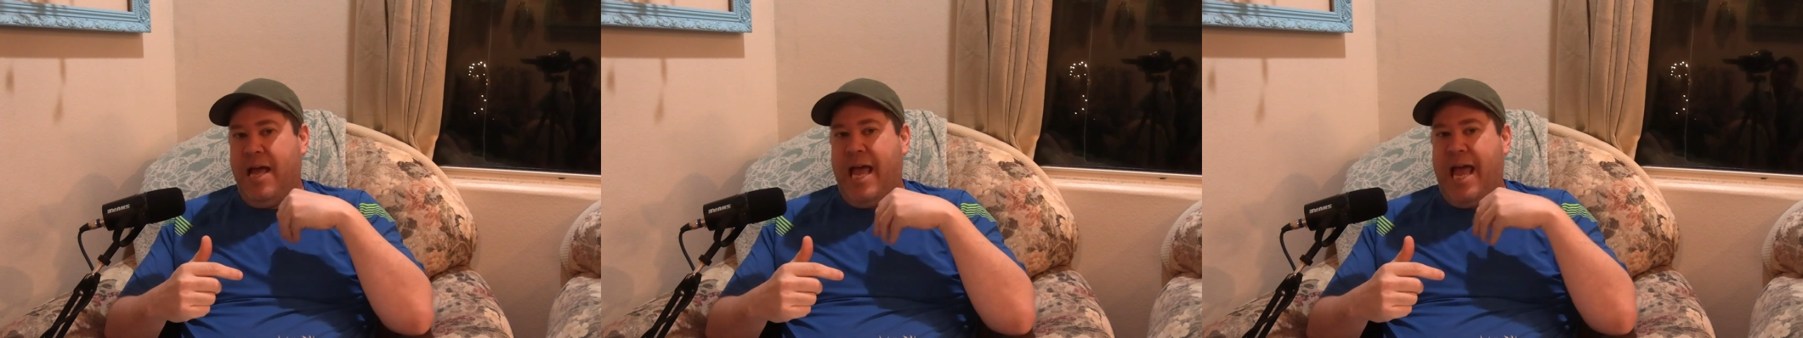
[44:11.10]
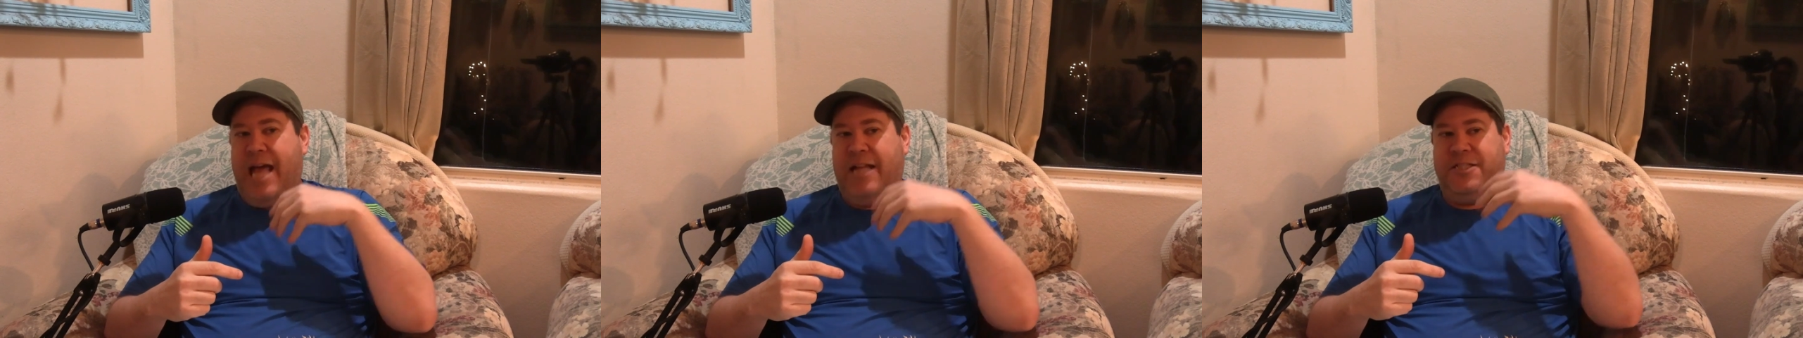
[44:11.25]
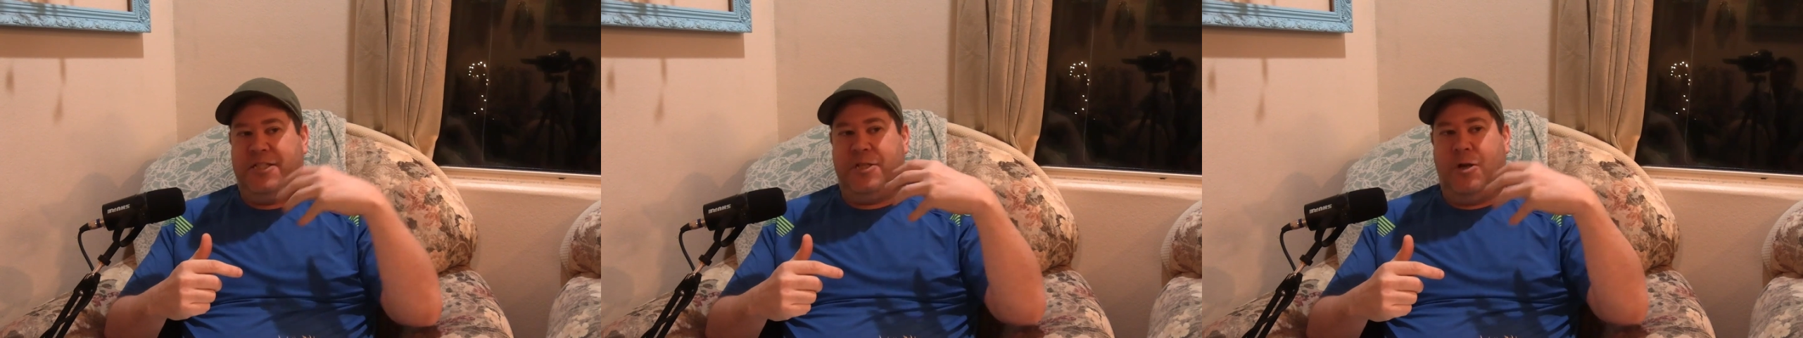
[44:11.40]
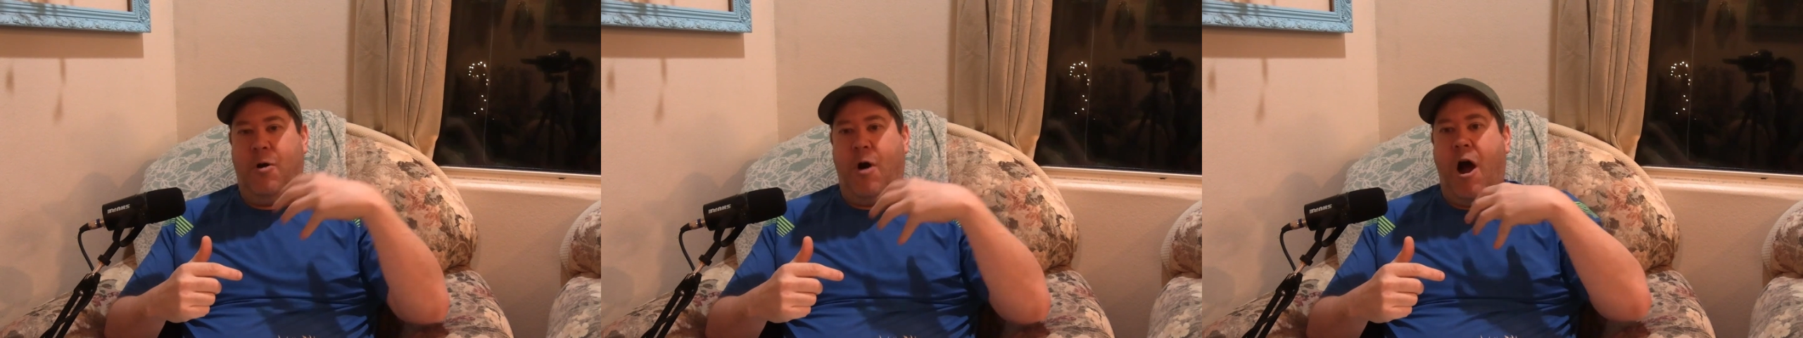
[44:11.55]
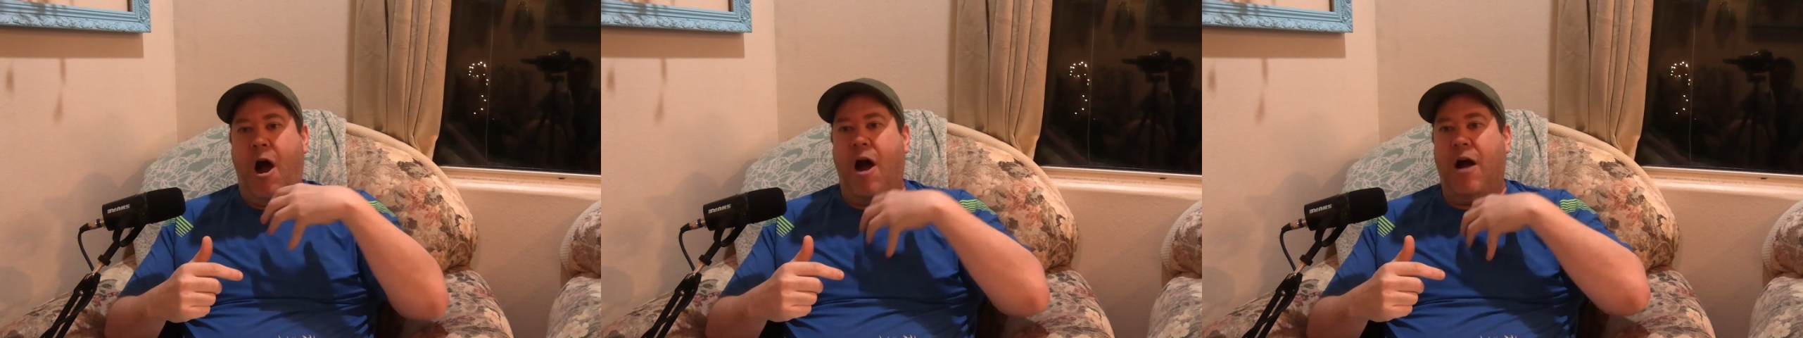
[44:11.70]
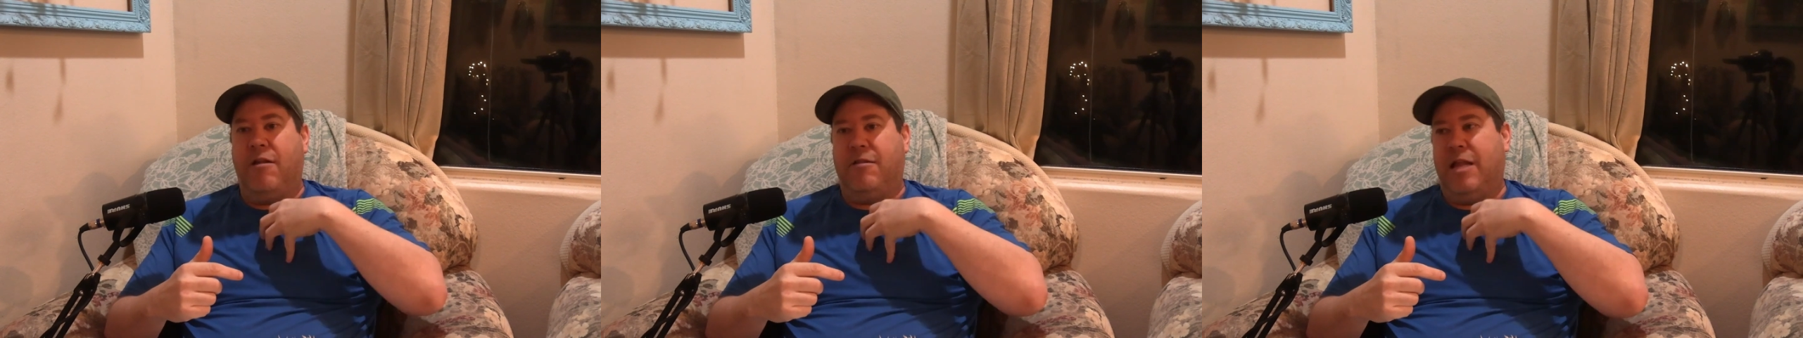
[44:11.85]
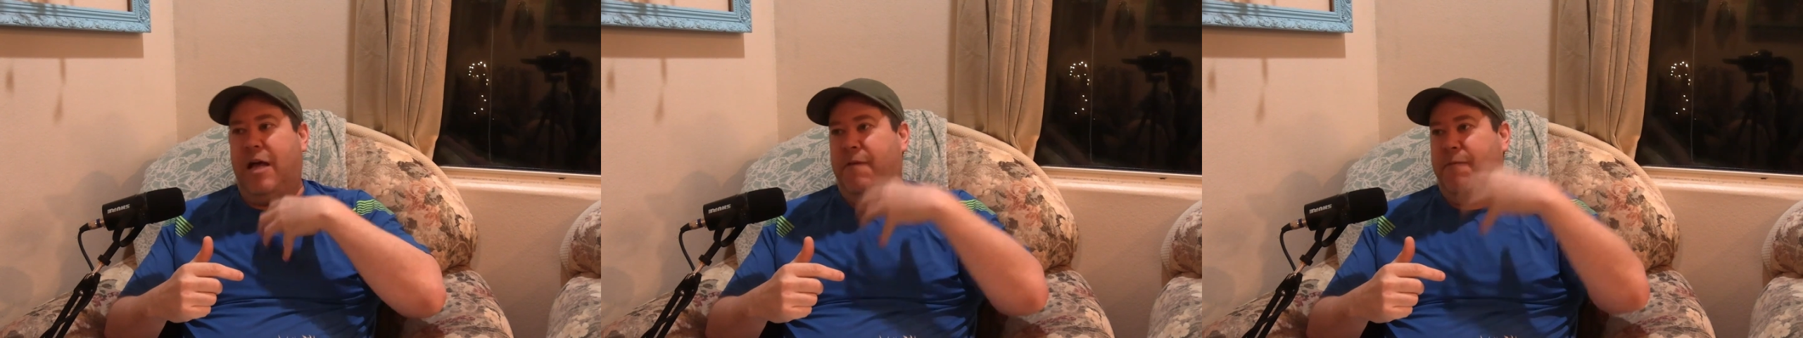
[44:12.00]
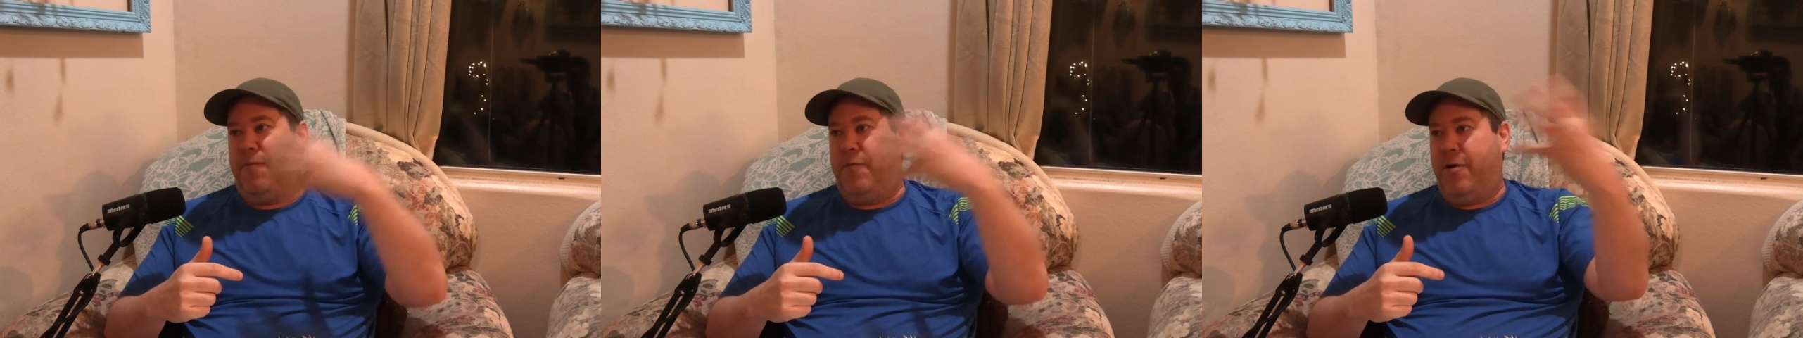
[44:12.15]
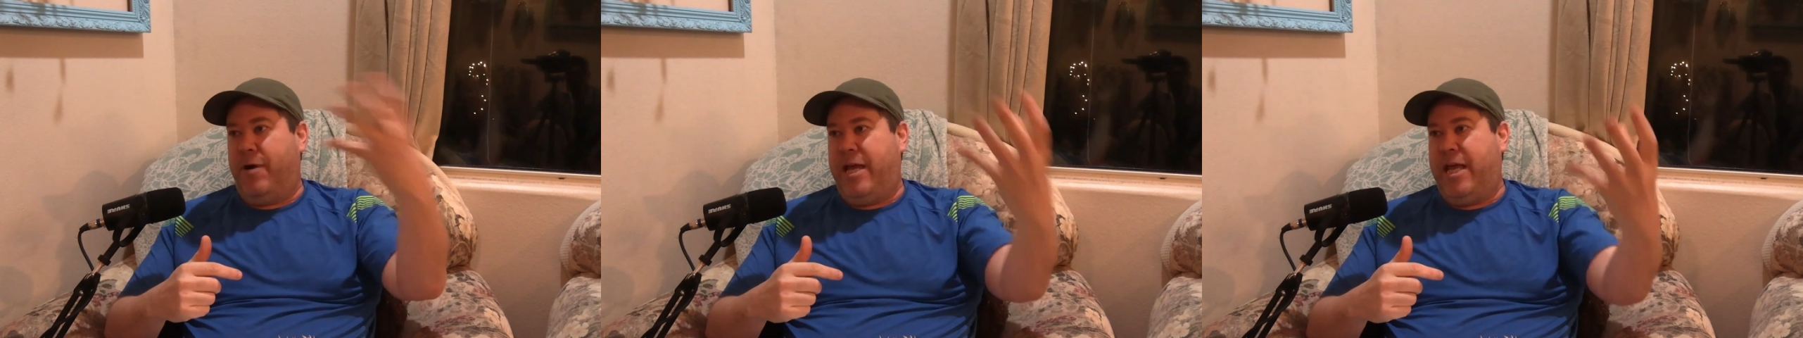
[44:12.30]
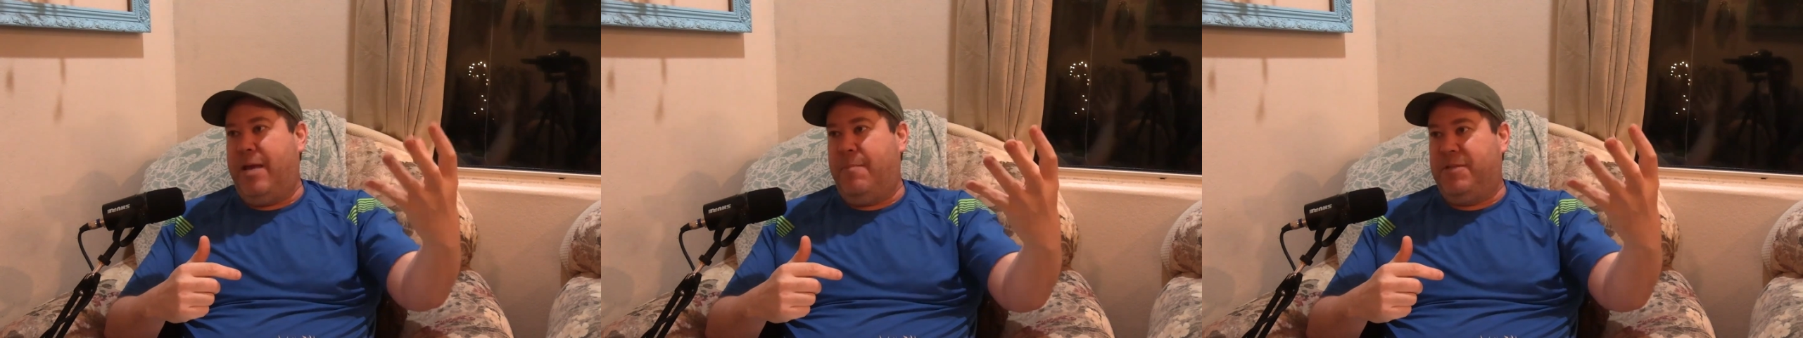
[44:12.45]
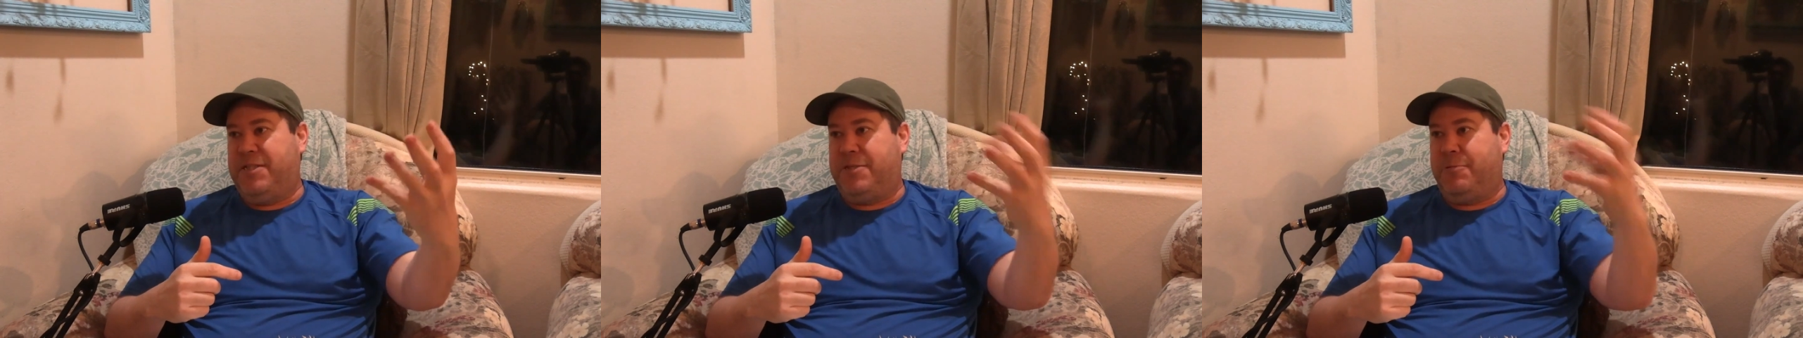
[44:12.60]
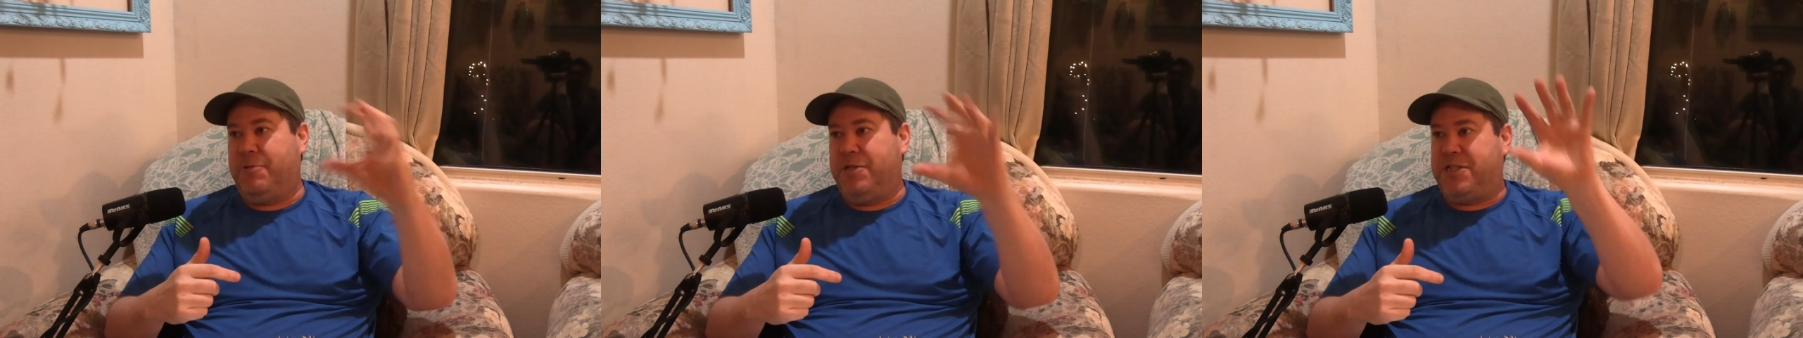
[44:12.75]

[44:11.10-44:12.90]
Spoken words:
And so our love for him is a